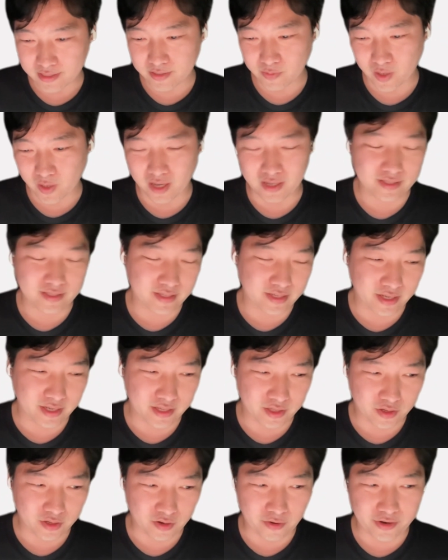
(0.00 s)
what I see
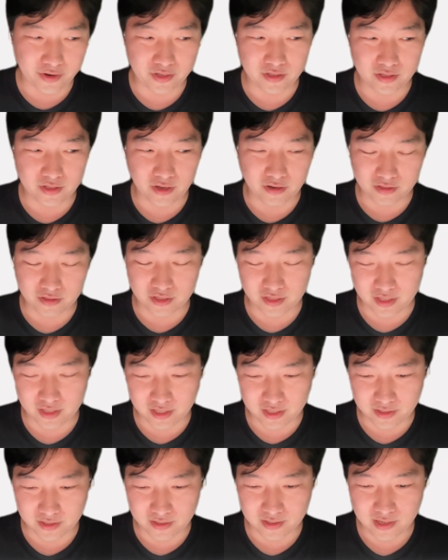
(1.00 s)
in the Korean young
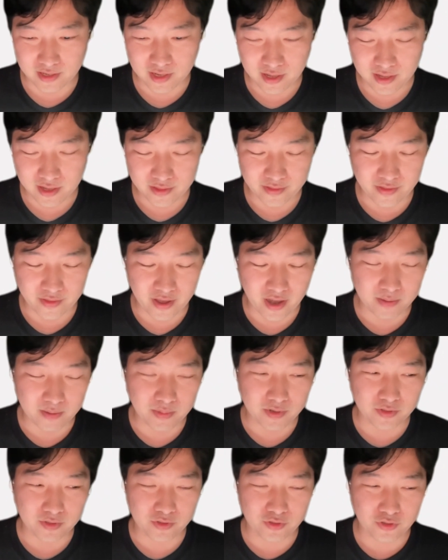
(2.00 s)
designer, they
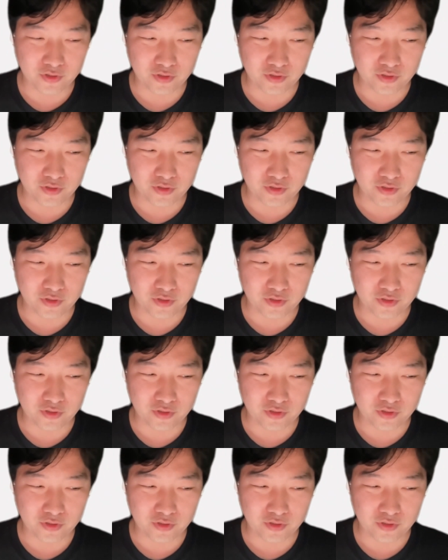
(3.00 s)
have a